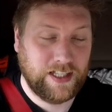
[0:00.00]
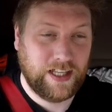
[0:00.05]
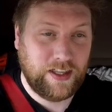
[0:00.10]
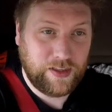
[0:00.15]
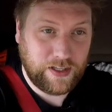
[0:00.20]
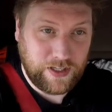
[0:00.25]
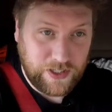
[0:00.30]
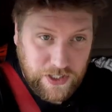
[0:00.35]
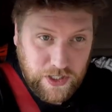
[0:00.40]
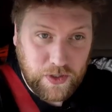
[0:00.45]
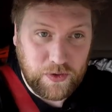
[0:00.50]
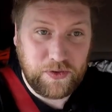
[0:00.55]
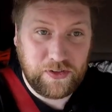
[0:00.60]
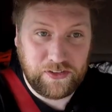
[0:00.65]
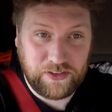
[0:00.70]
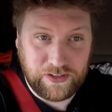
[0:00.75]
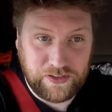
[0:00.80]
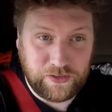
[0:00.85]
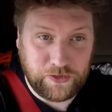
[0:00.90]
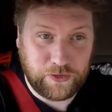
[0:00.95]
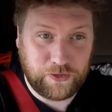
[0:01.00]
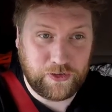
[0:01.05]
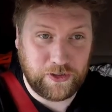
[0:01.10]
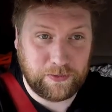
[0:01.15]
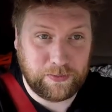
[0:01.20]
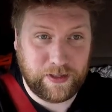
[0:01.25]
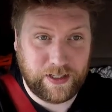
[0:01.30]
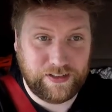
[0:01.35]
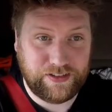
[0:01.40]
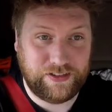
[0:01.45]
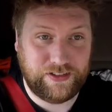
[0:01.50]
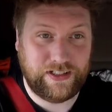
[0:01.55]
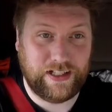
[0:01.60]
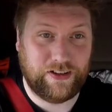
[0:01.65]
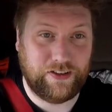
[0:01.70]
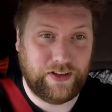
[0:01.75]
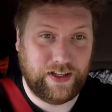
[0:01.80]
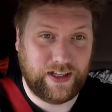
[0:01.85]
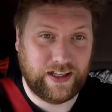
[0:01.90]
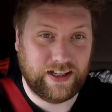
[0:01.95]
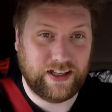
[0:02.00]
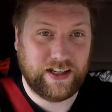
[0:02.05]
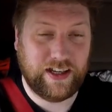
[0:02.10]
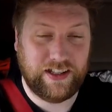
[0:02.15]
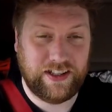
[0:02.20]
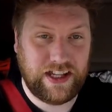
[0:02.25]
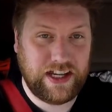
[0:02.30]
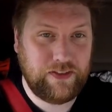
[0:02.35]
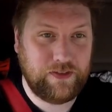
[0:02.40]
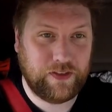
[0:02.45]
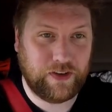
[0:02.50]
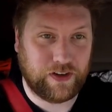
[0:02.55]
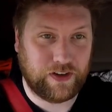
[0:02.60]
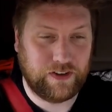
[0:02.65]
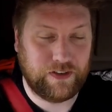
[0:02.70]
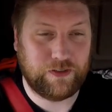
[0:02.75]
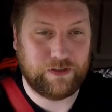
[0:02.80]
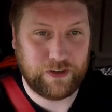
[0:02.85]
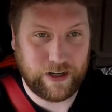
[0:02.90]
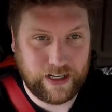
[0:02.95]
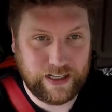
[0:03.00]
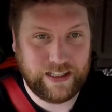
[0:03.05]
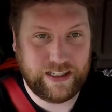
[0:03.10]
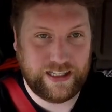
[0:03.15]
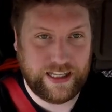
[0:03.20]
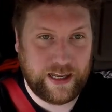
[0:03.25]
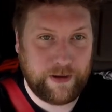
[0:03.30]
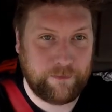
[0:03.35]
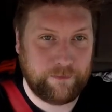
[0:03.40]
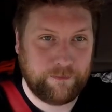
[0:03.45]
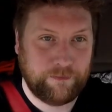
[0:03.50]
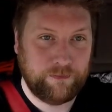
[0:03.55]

They know there's industrial places down here, and they've gone, right, yep,